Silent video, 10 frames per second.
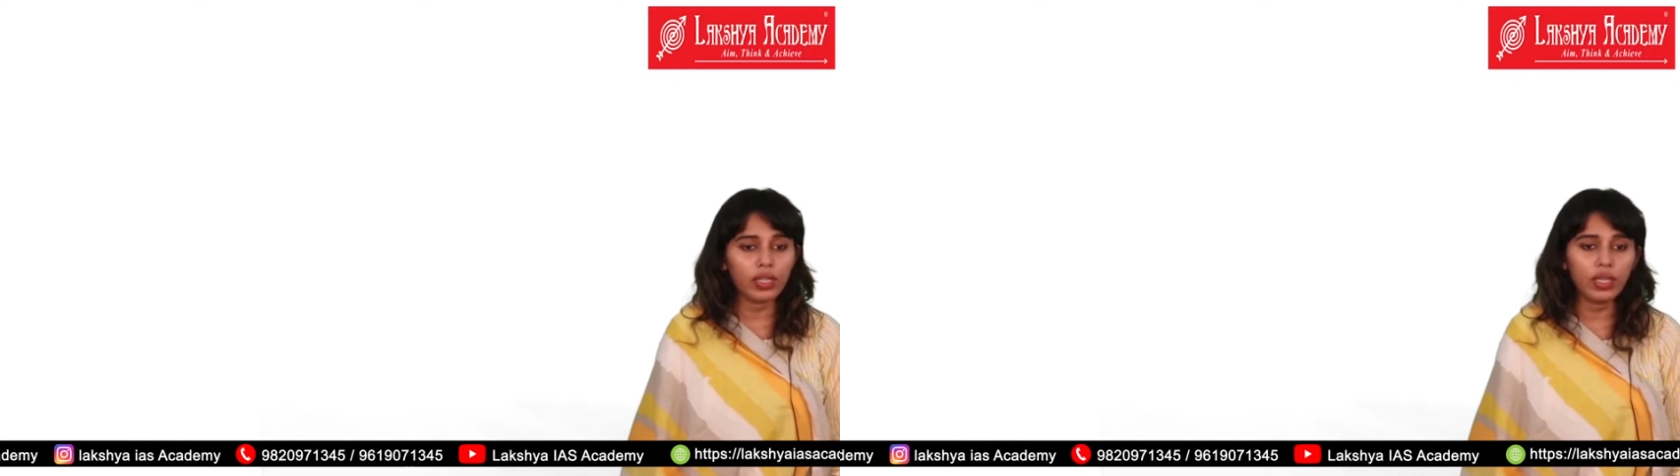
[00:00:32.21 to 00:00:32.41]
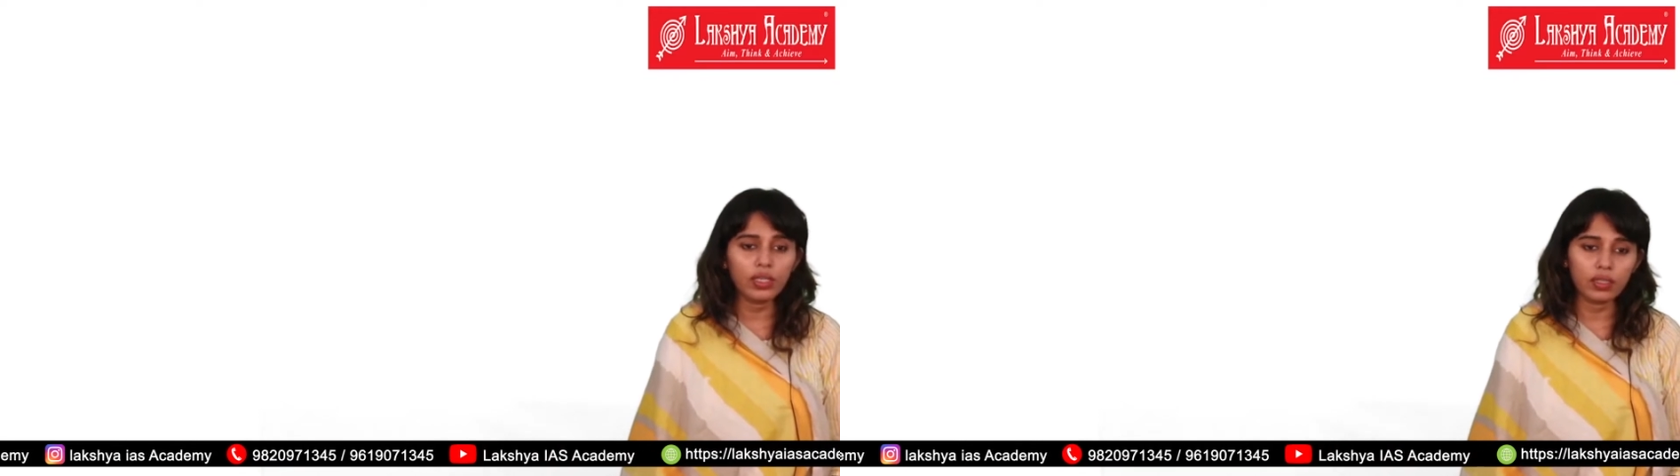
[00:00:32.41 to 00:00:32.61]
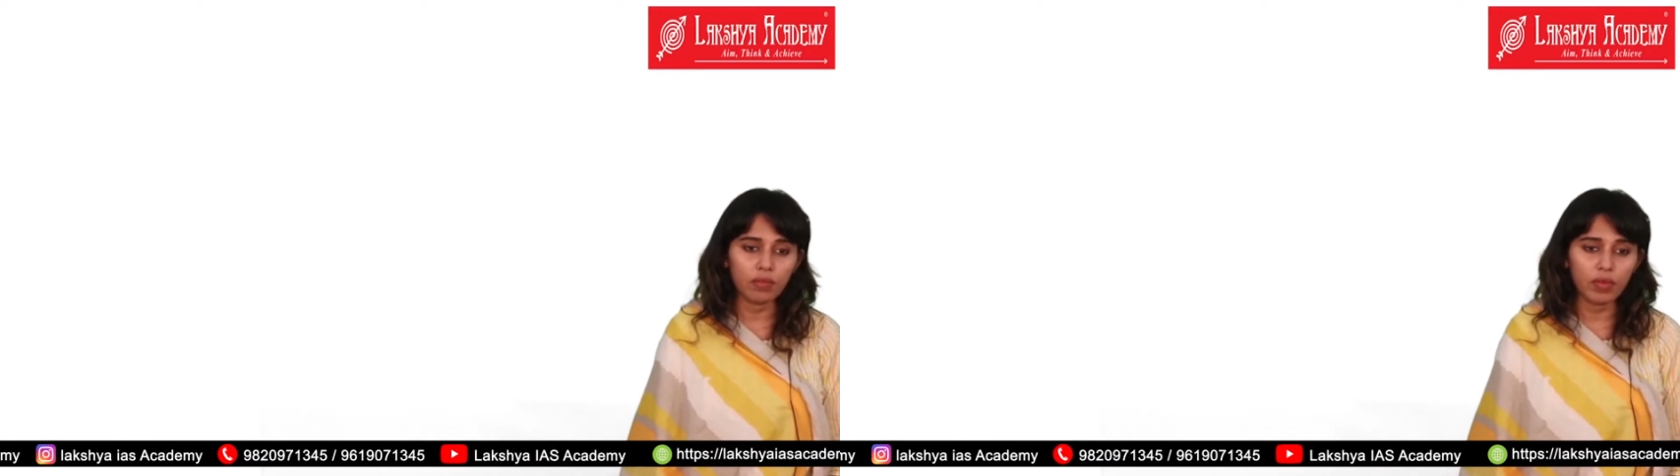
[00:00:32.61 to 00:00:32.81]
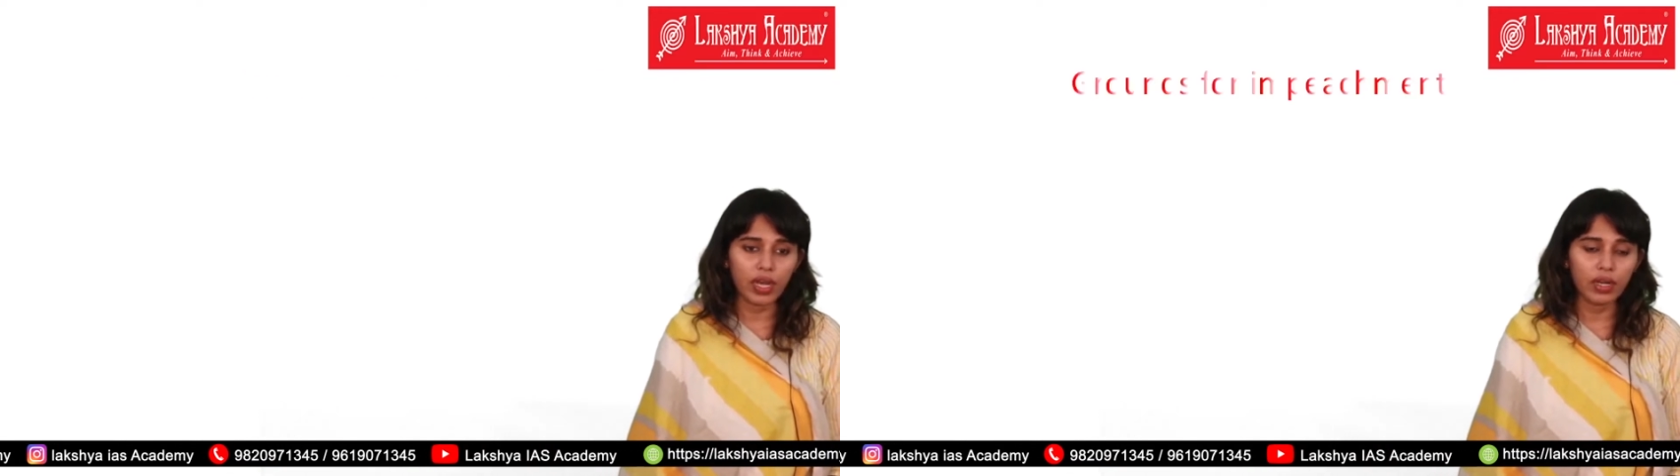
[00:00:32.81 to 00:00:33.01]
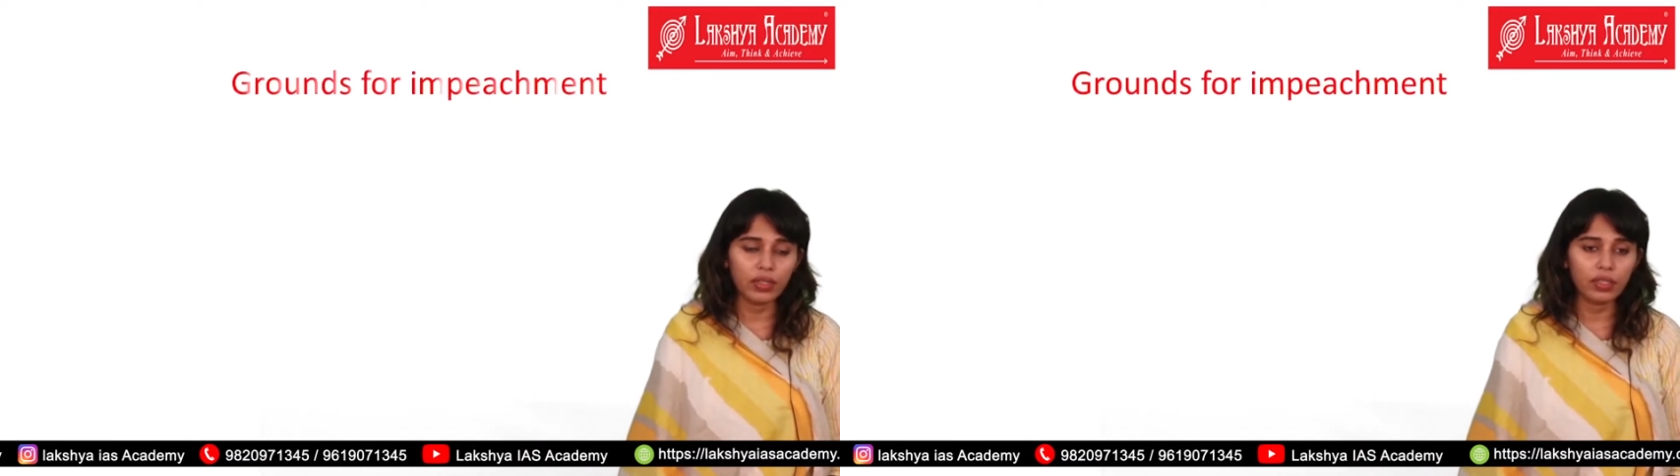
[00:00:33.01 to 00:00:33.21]
the
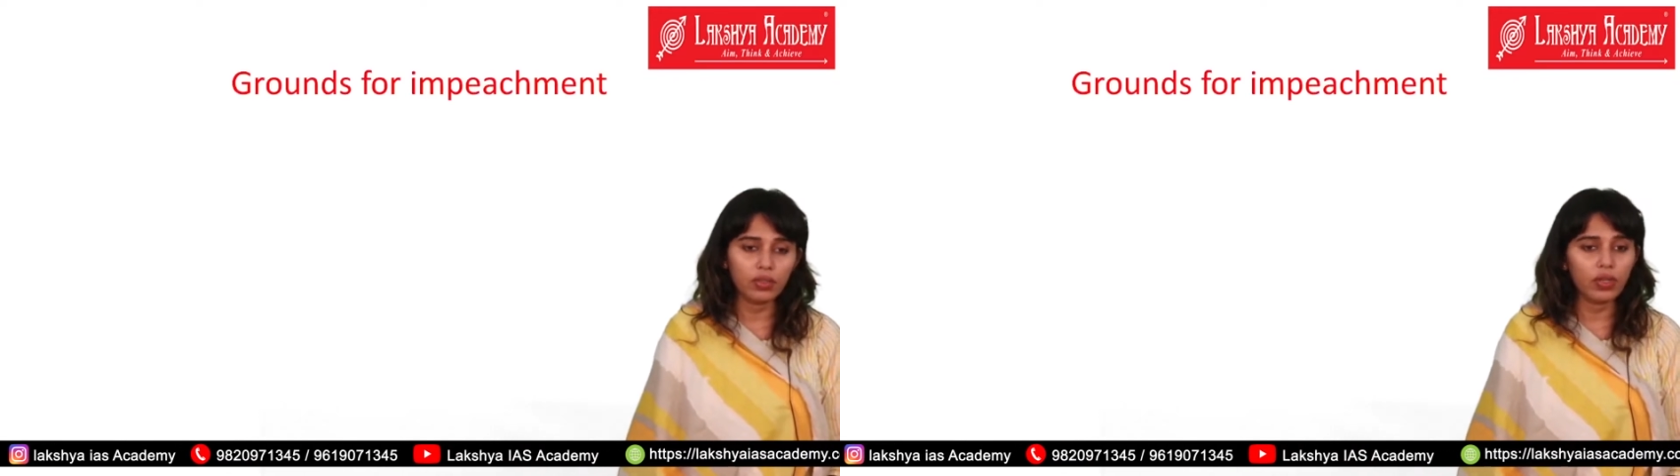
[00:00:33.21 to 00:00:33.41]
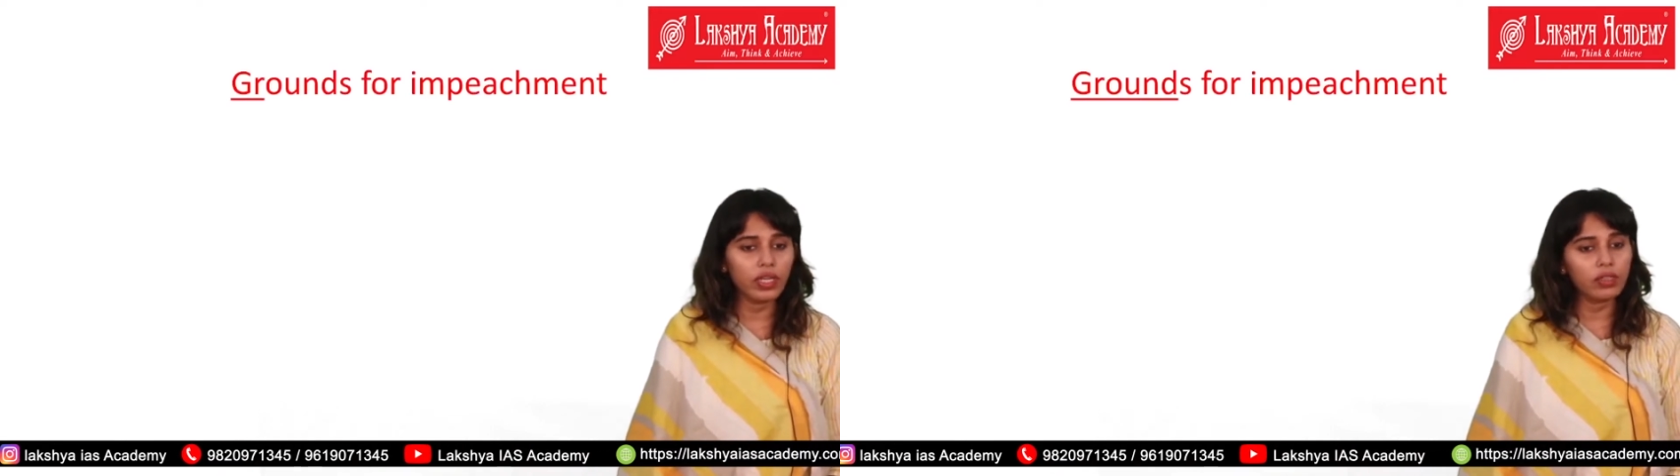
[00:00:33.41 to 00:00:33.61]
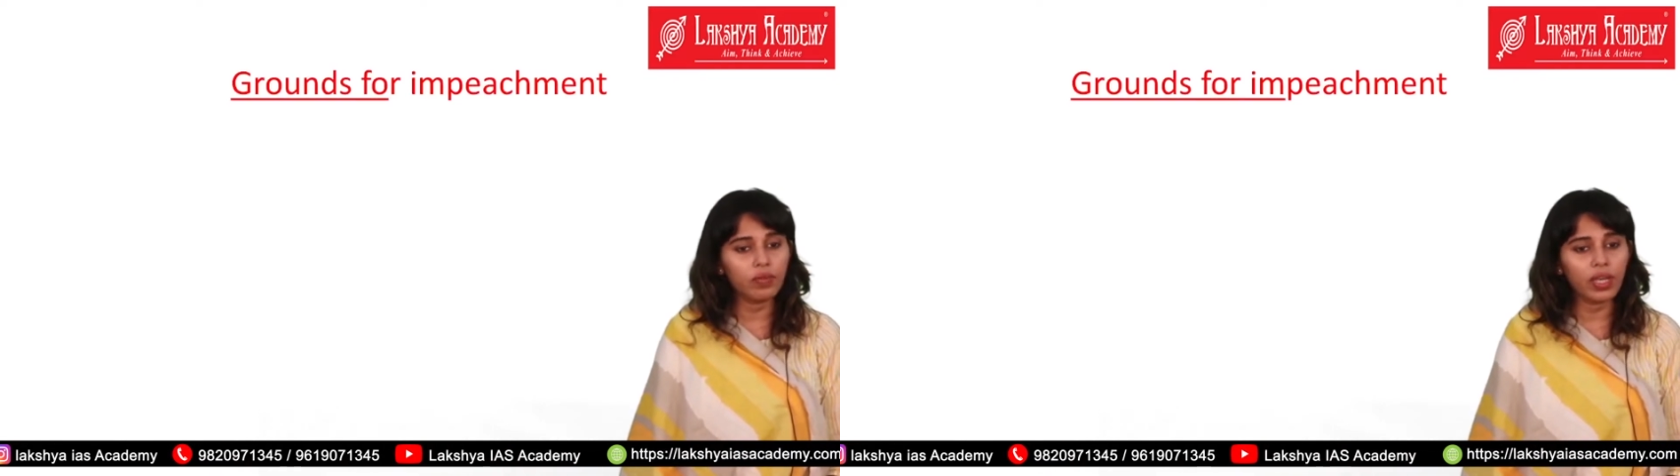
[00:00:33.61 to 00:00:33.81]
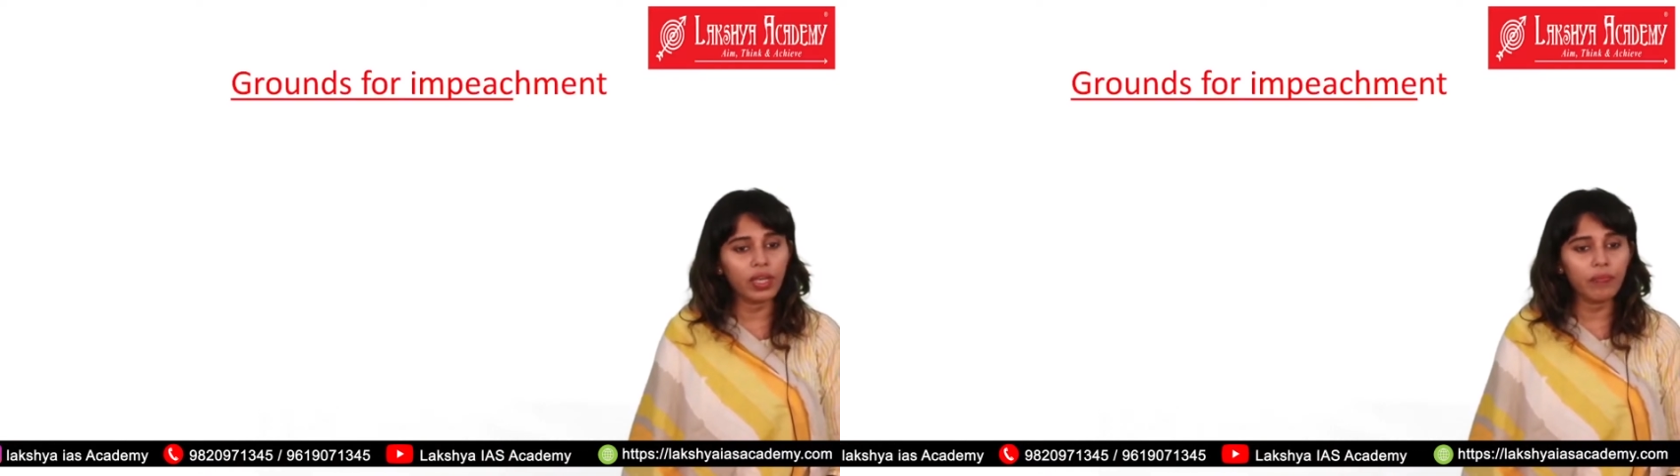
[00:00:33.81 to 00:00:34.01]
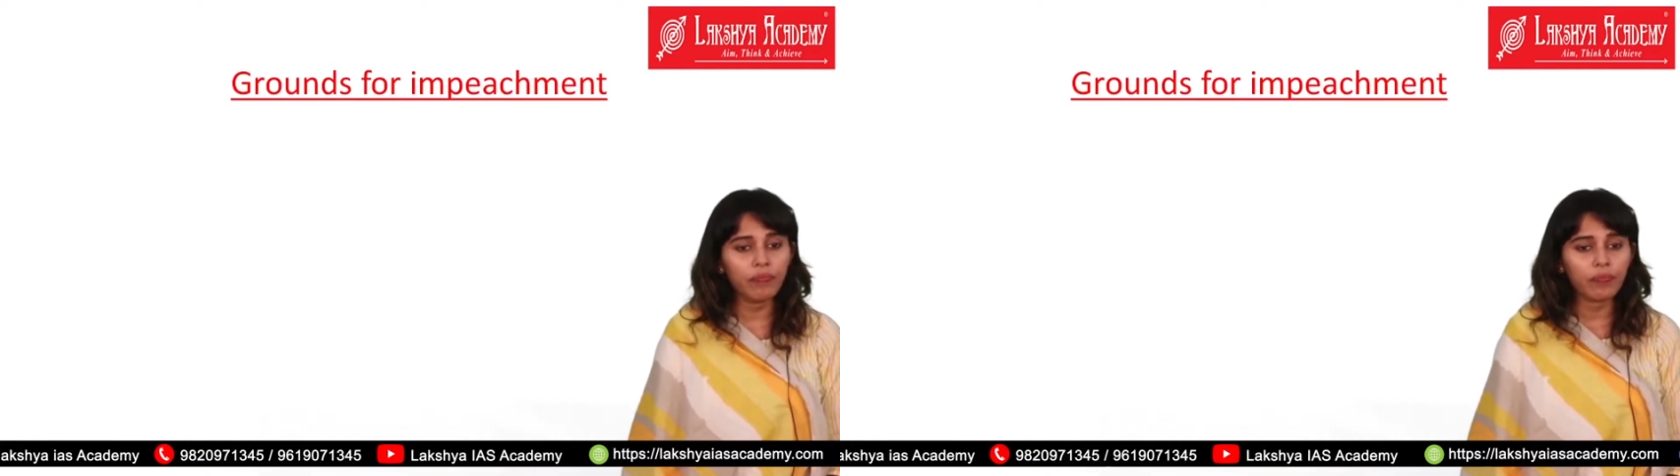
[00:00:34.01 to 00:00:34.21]
dissimilarities? So let us begin.